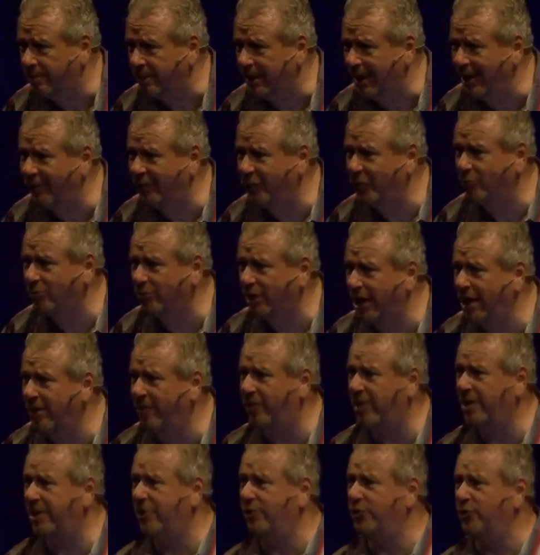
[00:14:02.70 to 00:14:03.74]
if you
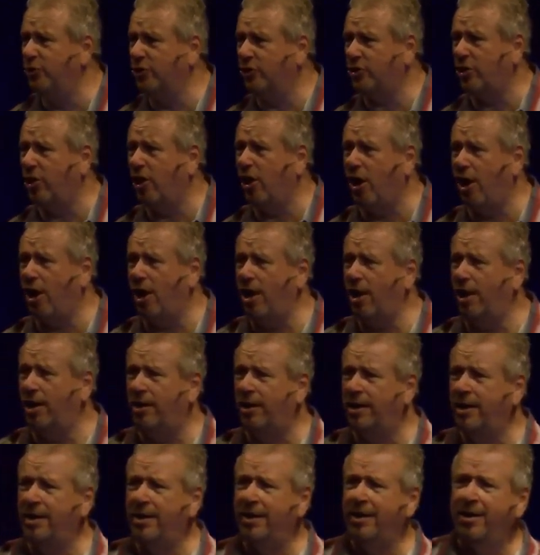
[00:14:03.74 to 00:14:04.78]
leave it in your car
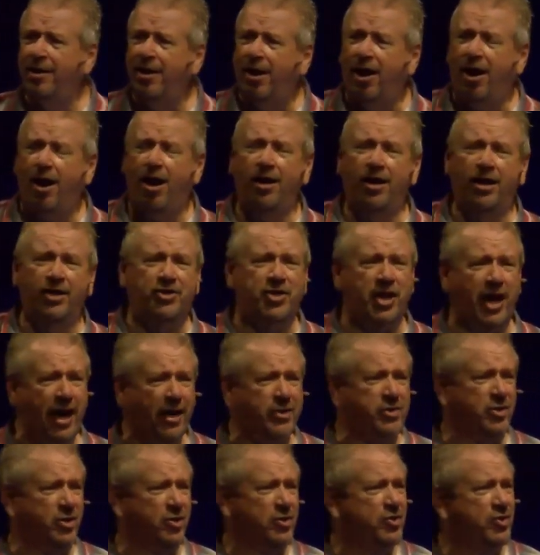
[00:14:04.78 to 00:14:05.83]
on a
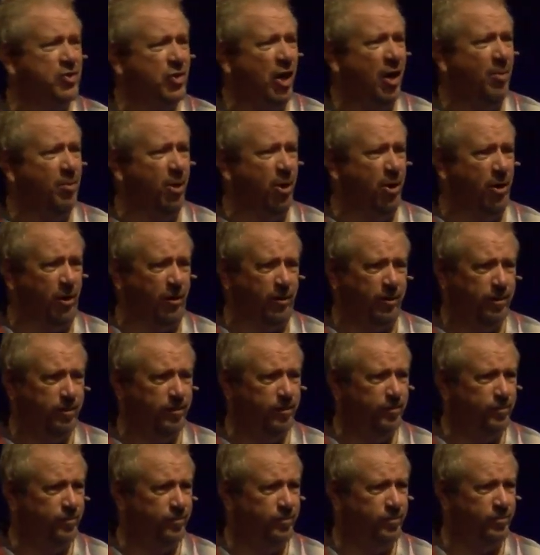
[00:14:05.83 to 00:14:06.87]
Texas summer?
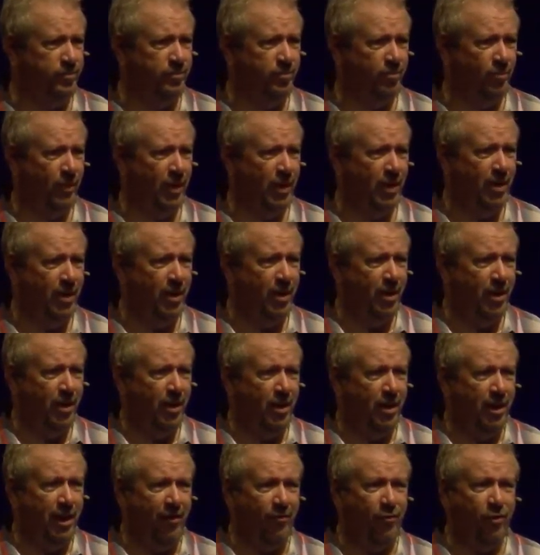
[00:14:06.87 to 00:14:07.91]

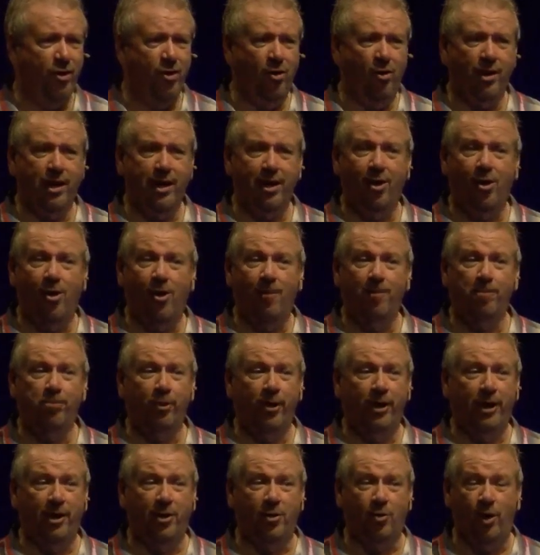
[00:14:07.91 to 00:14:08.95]
If you don't get home
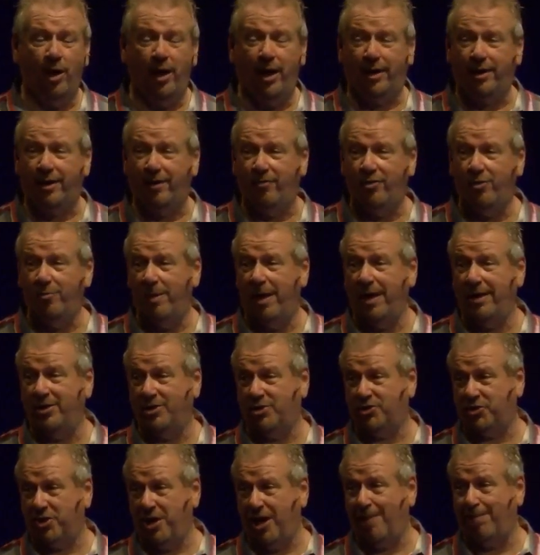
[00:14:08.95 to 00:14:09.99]
pretty quick, if you make a
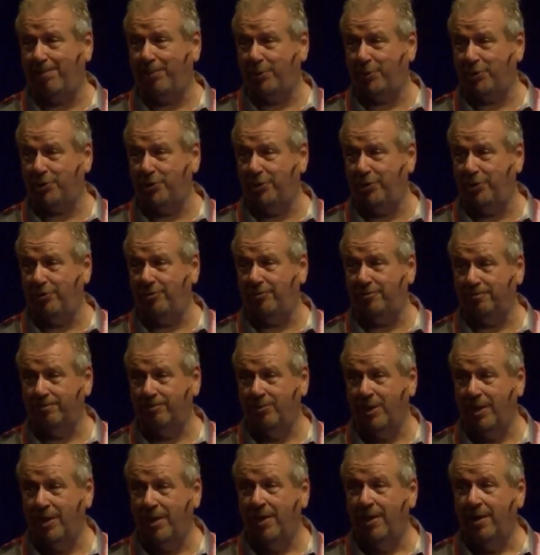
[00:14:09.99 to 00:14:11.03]
stop or two,
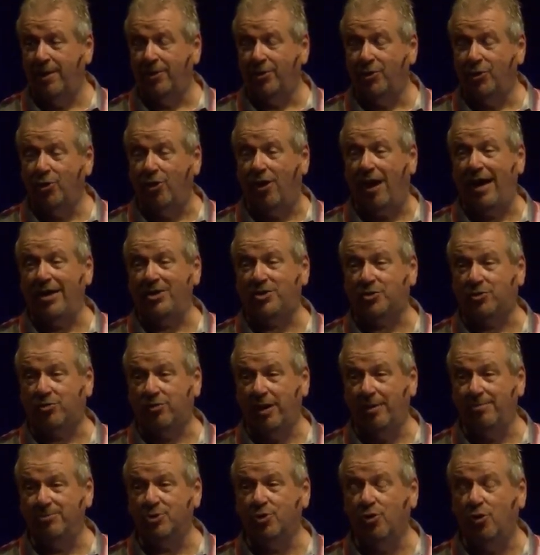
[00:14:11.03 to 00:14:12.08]
your ice
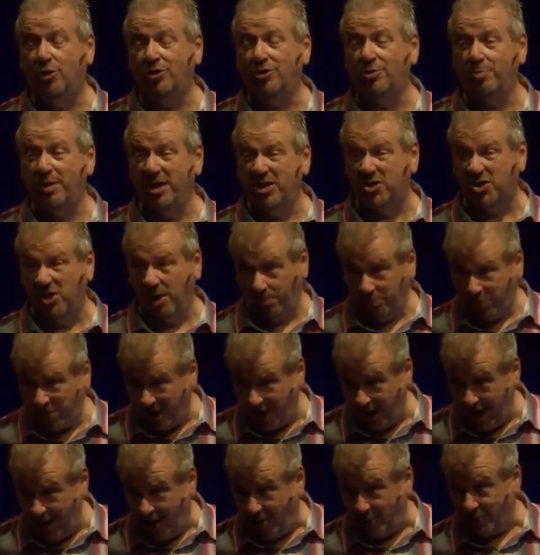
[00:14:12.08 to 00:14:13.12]
cream's going to be
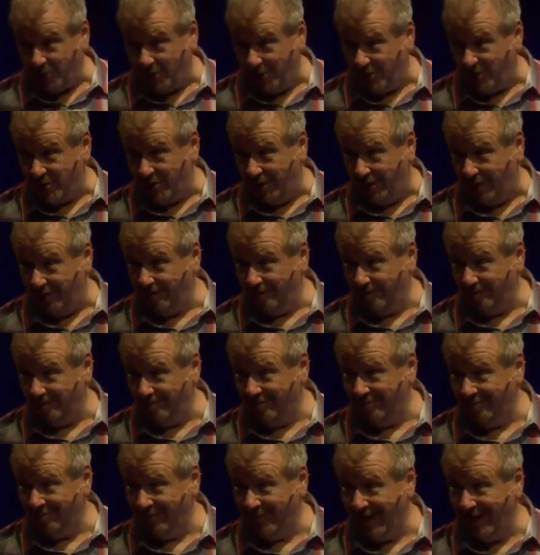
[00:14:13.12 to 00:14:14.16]
something else, isn't it?
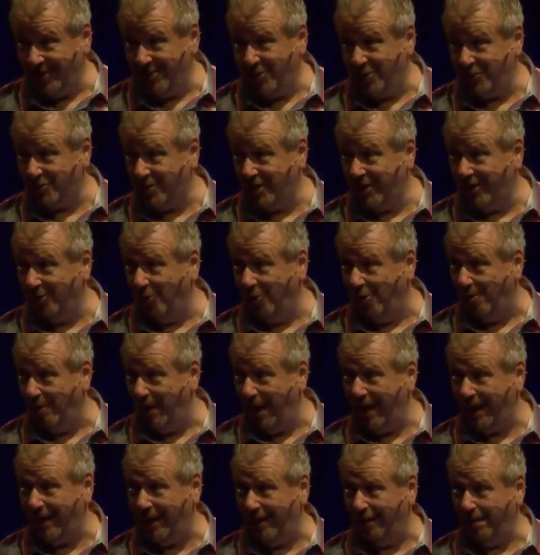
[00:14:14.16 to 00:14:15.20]
It just isn't going to
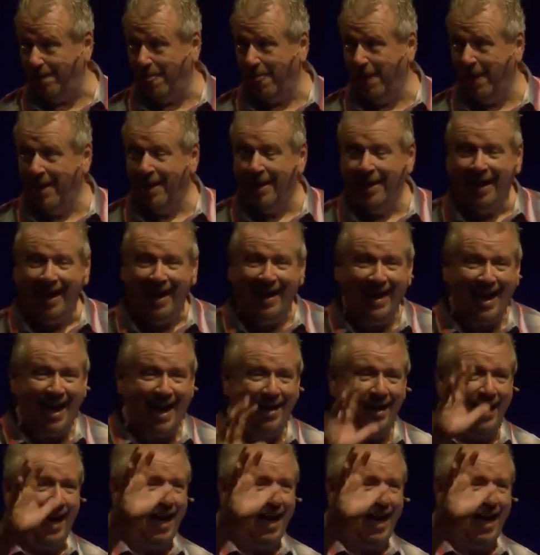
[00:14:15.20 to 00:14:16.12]
make it. And